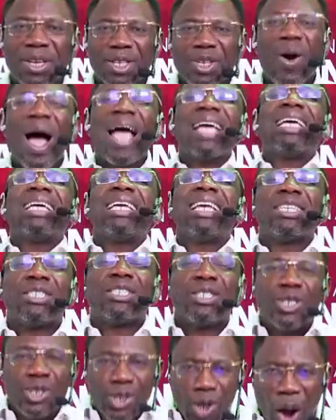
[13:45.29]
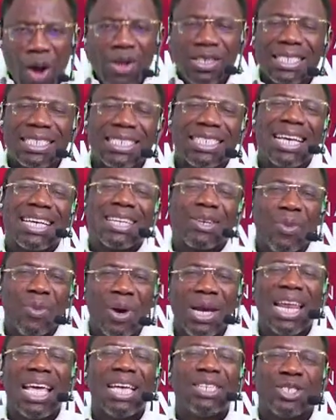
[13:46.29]
You are in a toxic
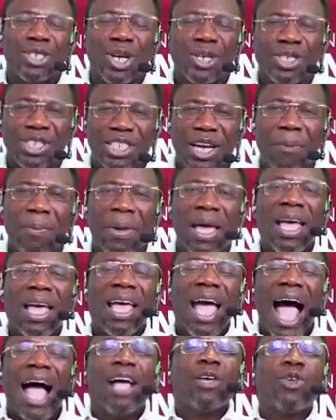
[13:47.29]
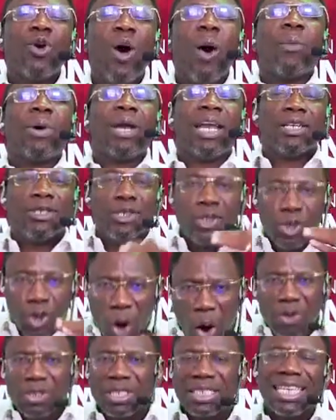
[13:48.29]
relationship, and you are with a
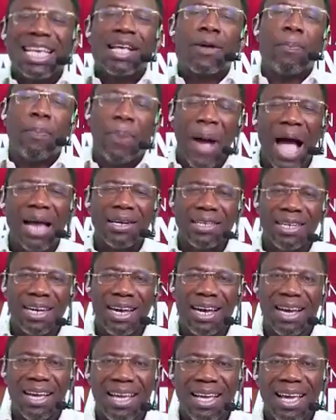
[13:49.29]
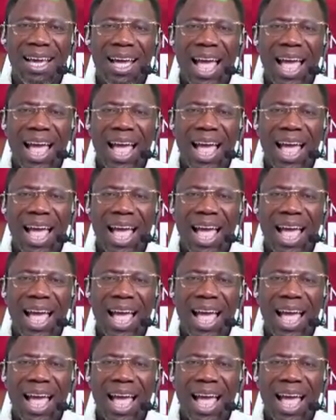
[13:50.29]
toxic partner,